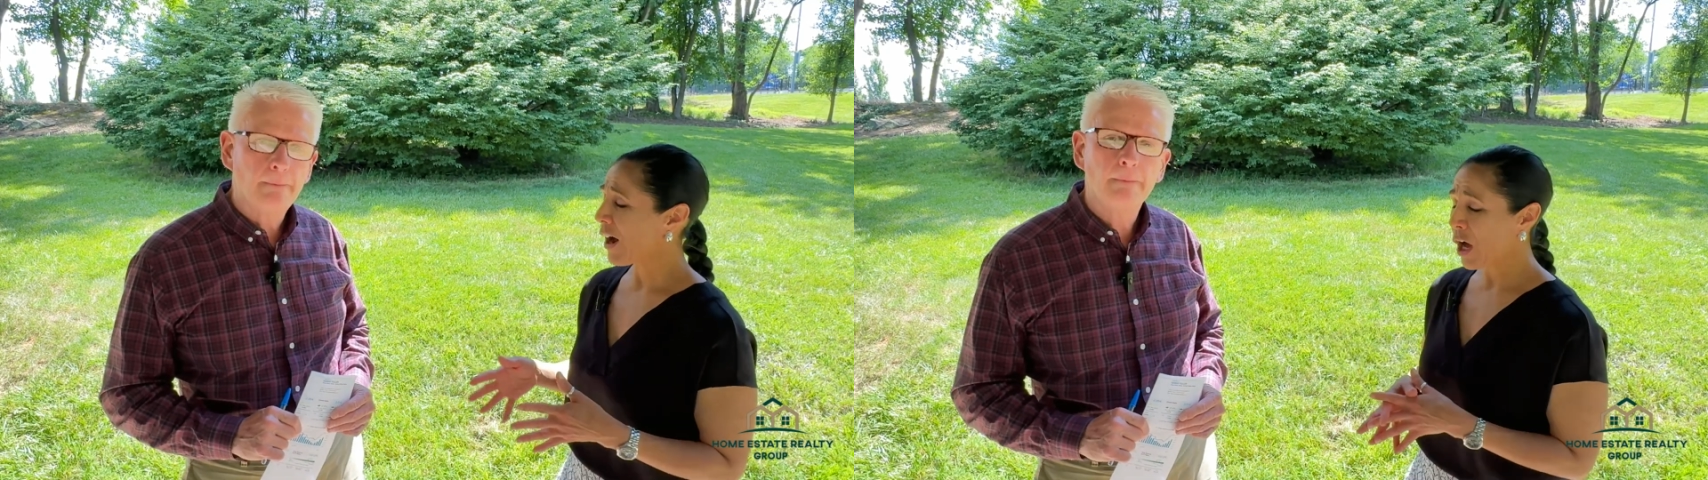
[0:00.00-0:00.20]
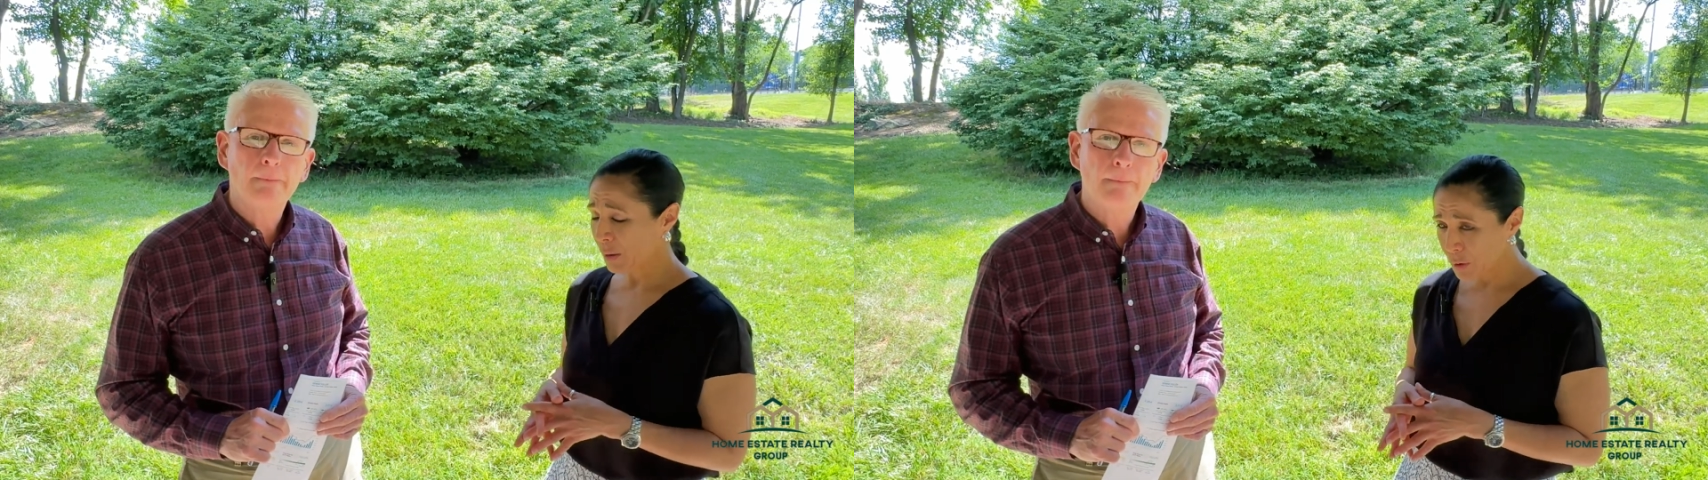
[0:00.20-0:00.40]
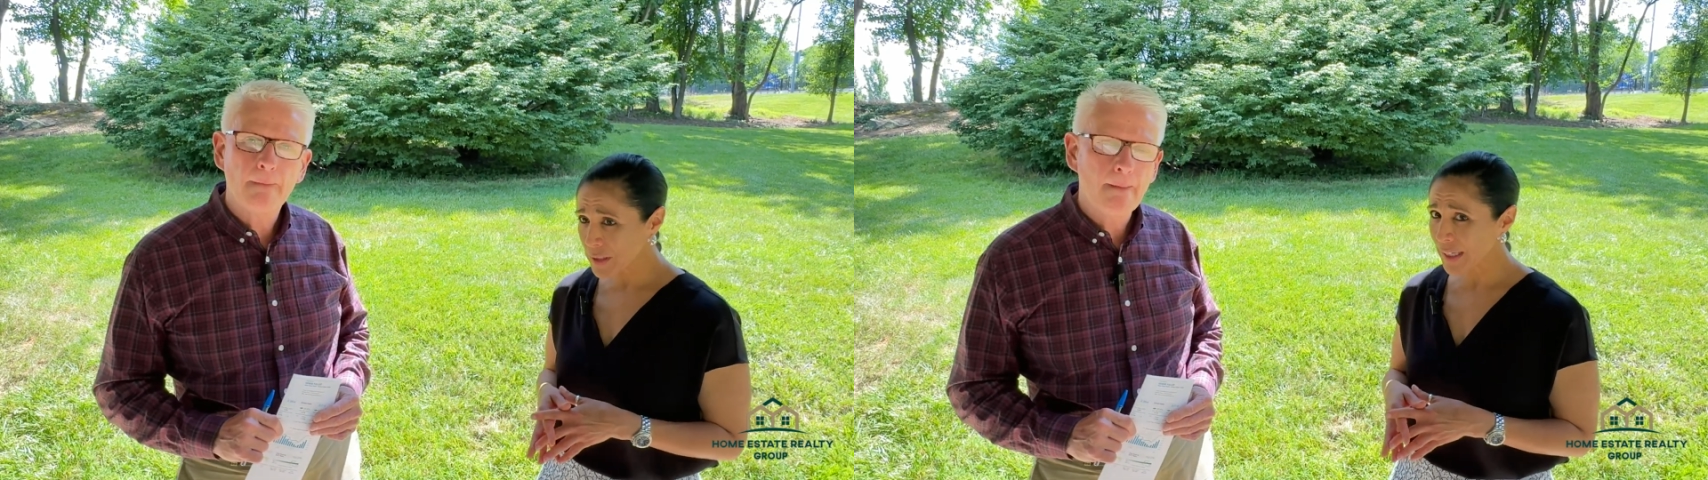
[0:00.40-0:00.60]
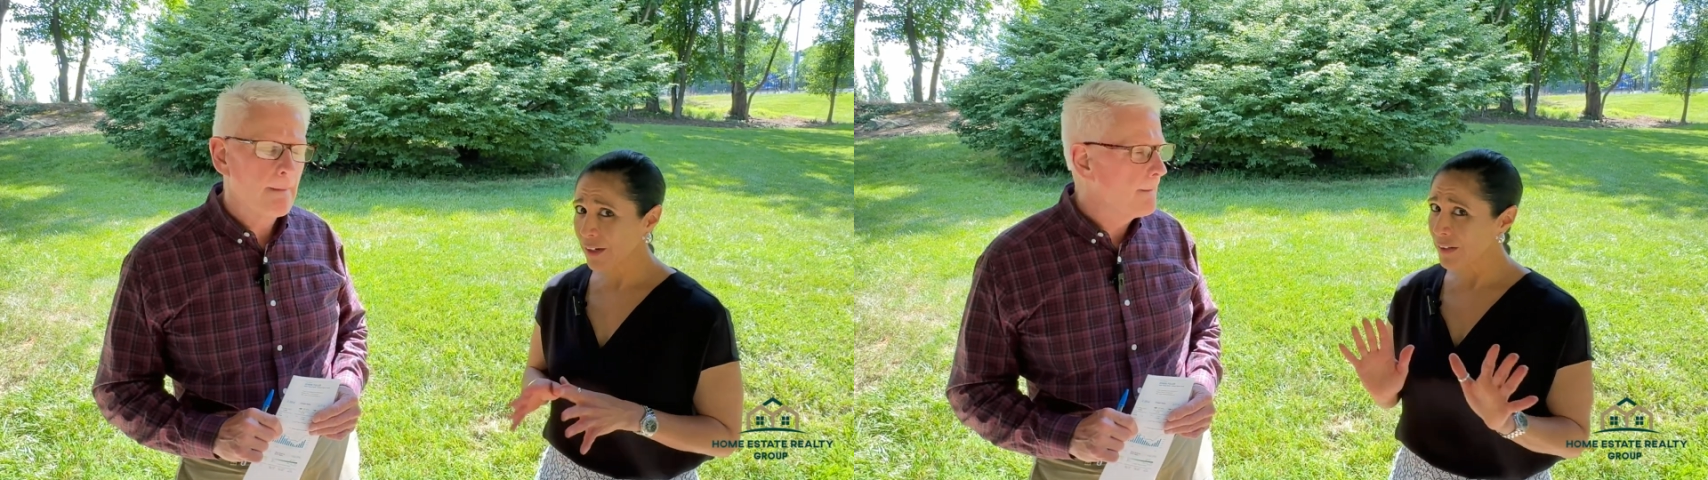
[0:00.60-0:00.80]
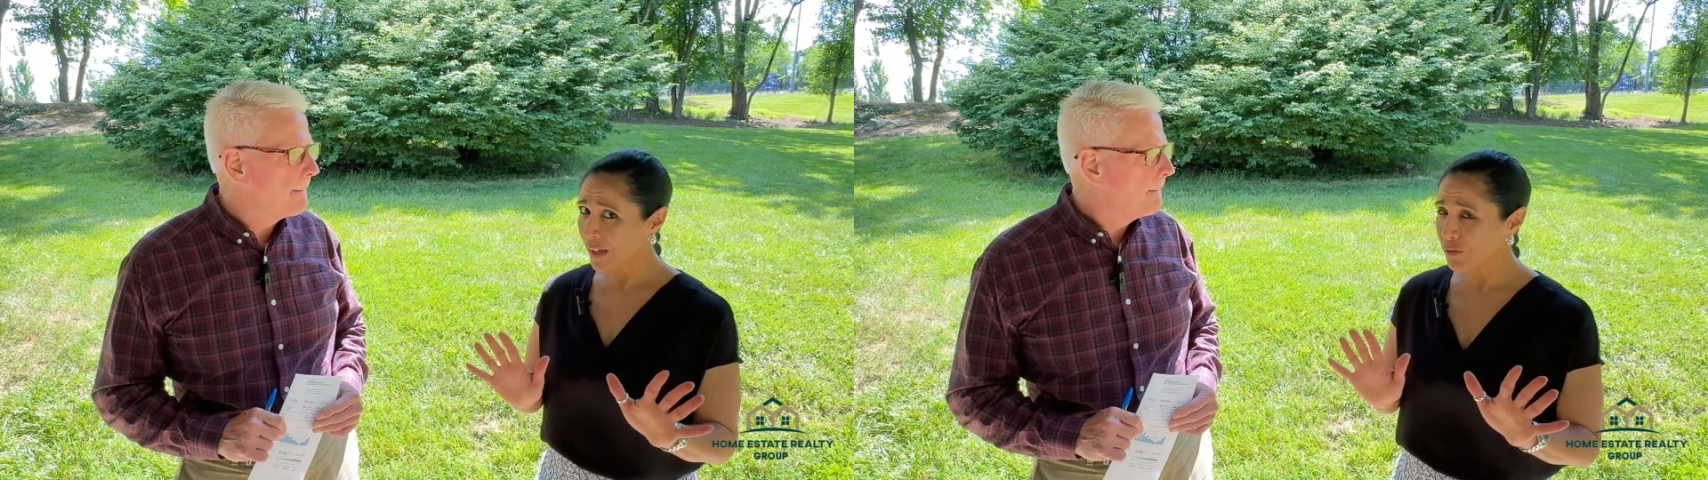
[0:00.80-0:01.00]
Almost a
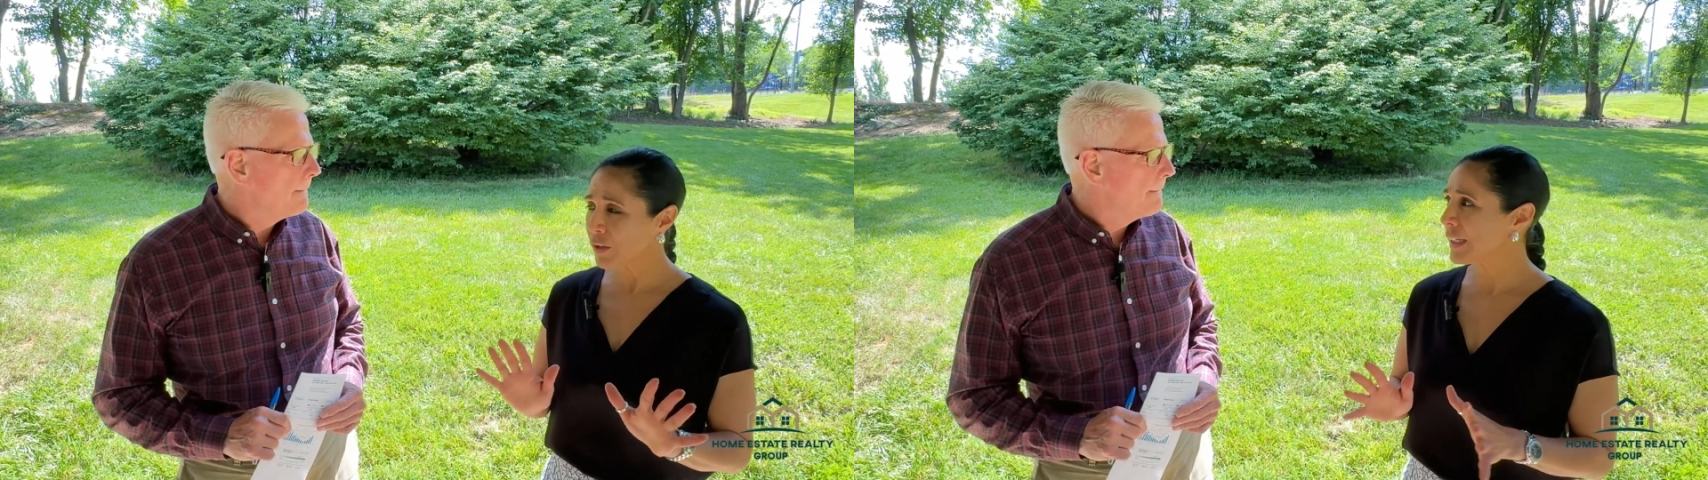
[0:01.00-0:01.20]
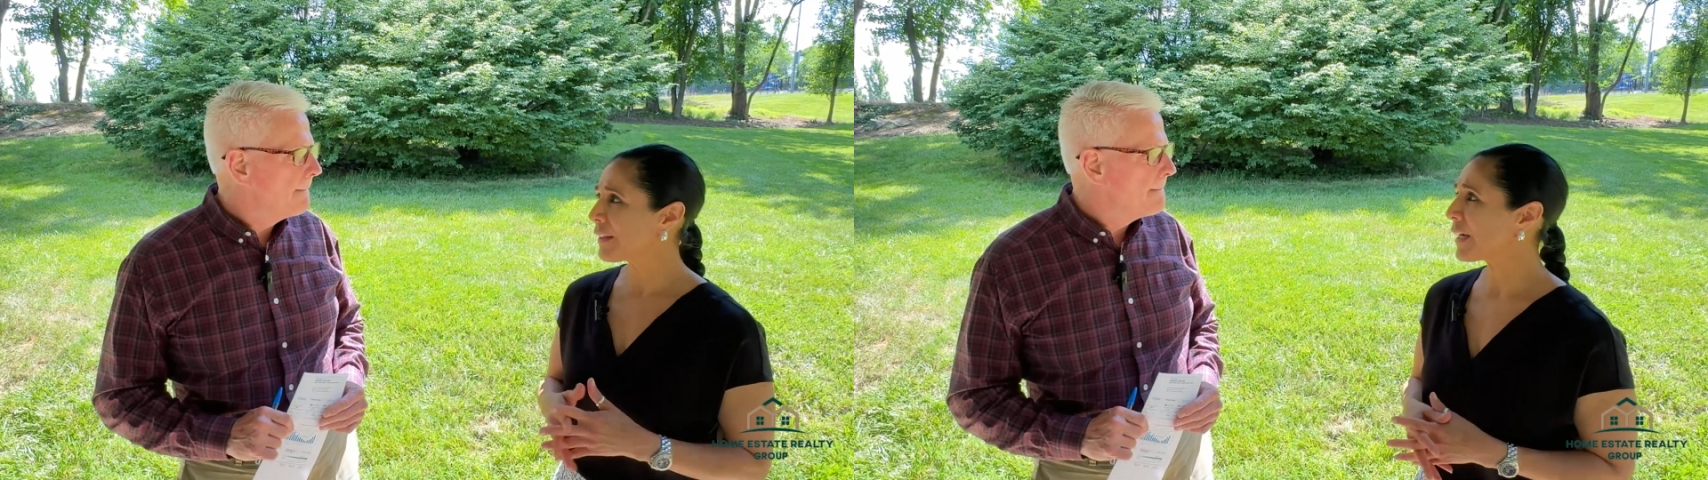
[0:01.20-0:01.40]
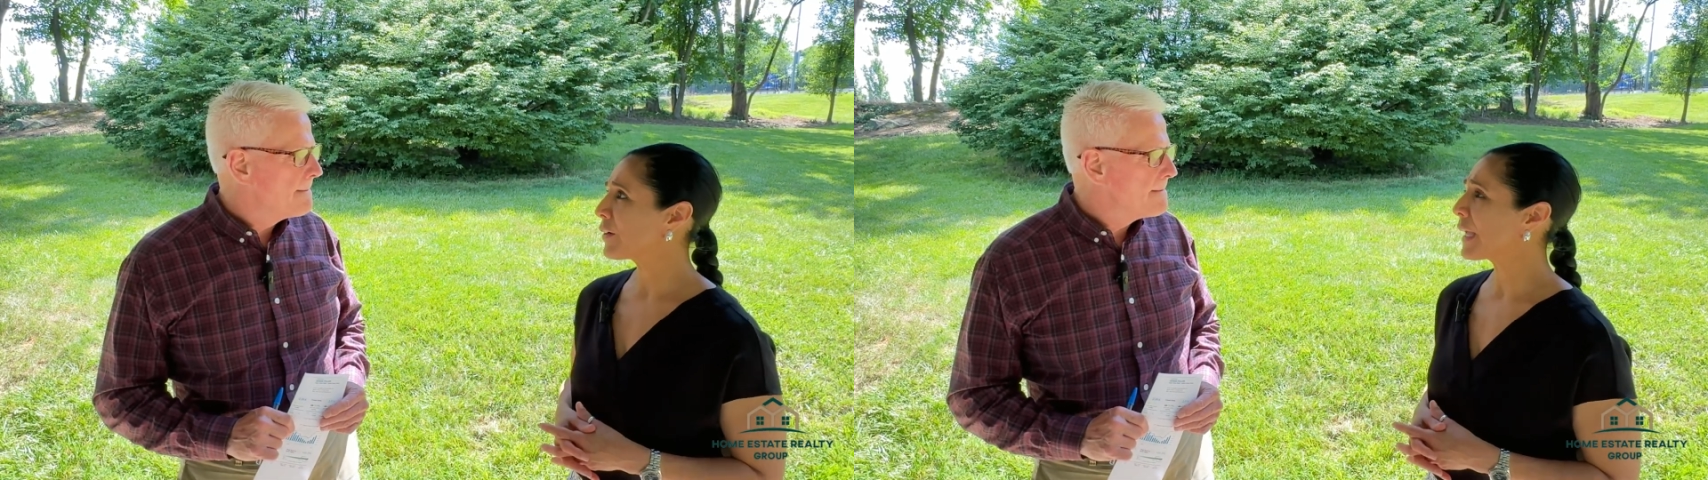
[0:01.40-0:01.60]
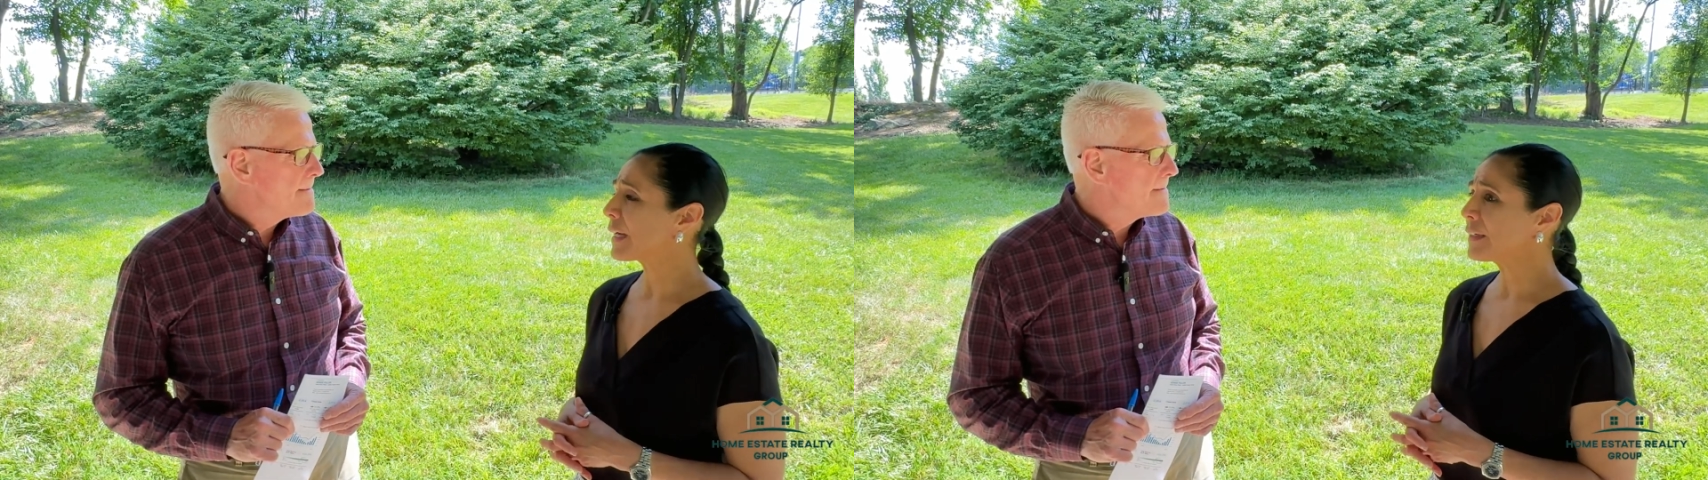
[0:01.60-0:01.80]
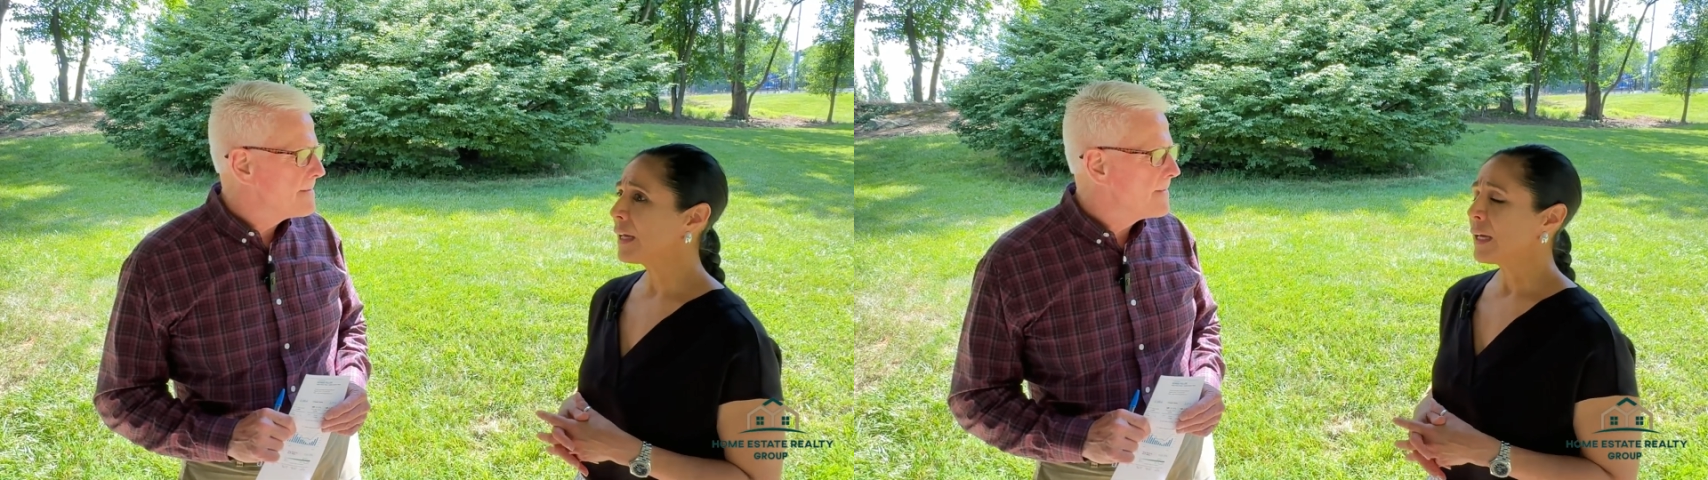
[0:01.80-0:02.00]
year, not fully there yet,